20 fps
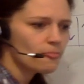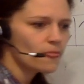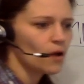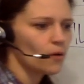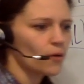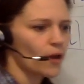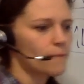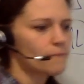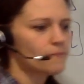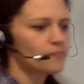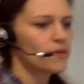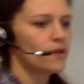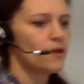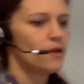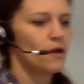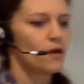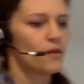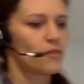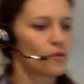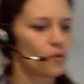Okay,
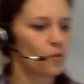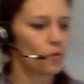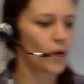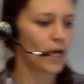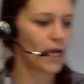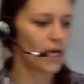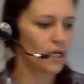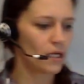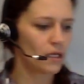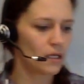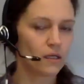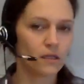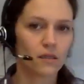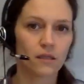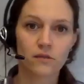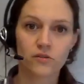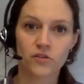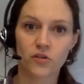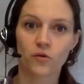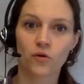
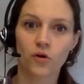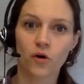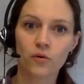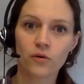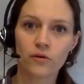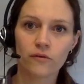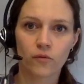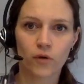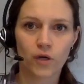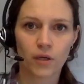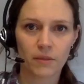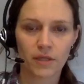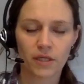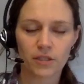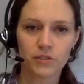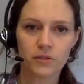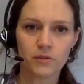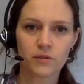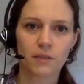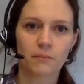so the goal of what I'm going to
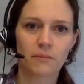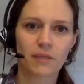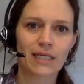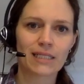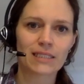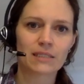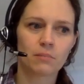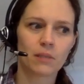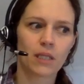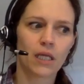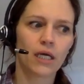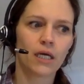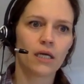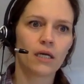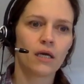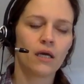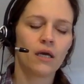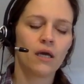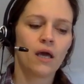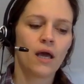do is I'm going to explain
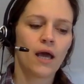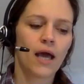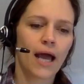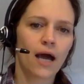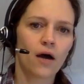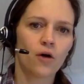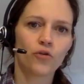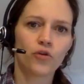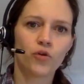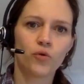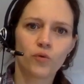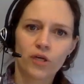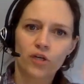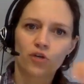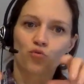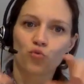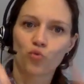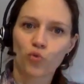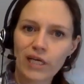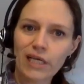how you can
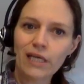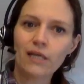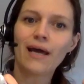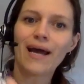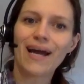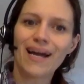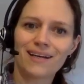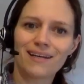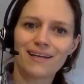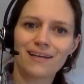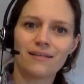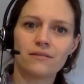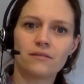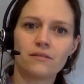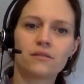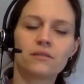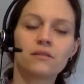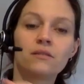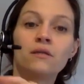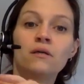read
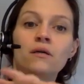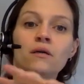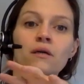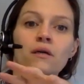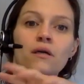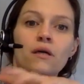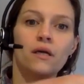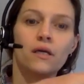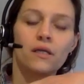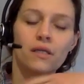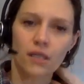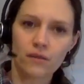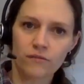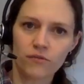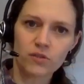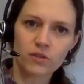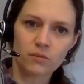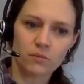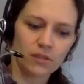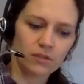Atkins and give you
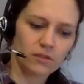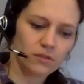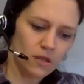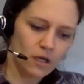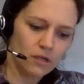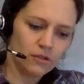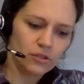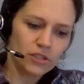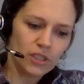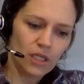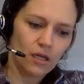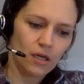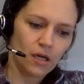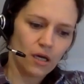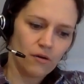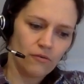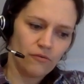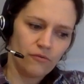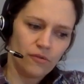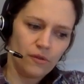some understanding
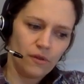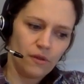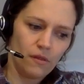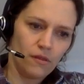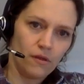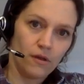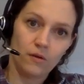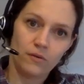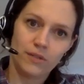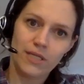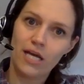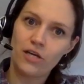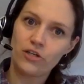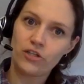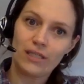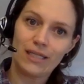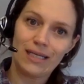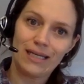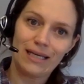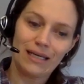of the
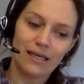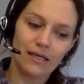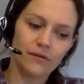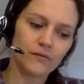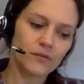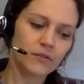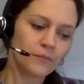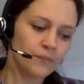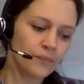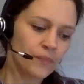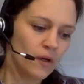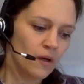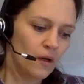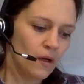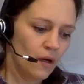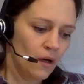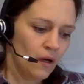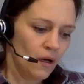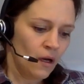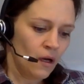notation that he gives.
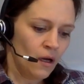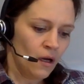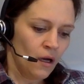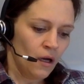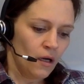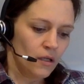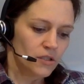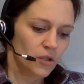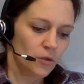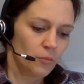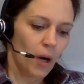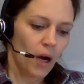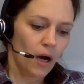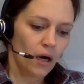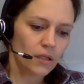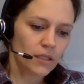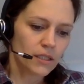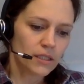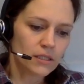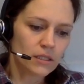So
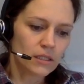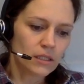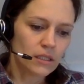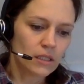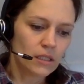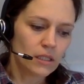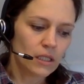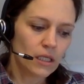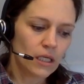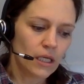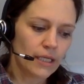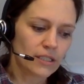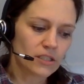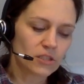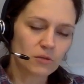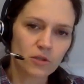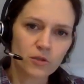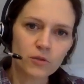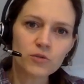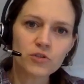Pauli's
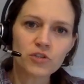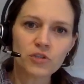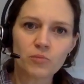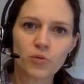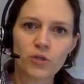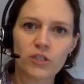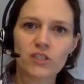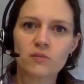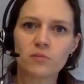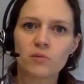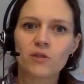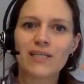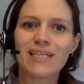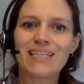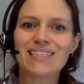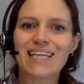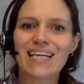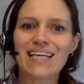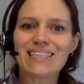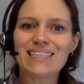exclusion principle
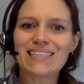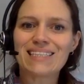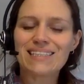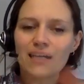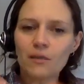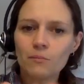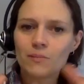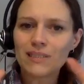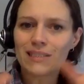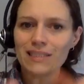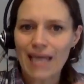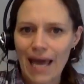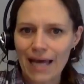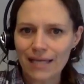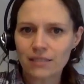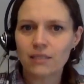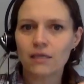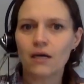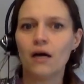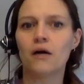is a
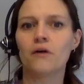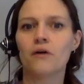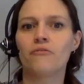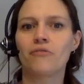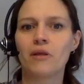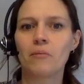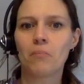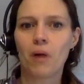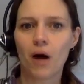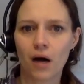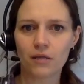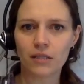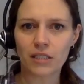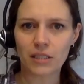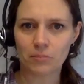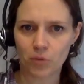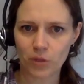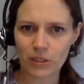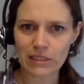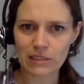subset of the Pauli
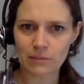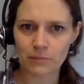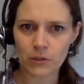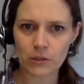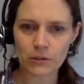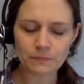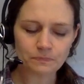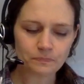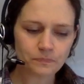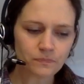principle.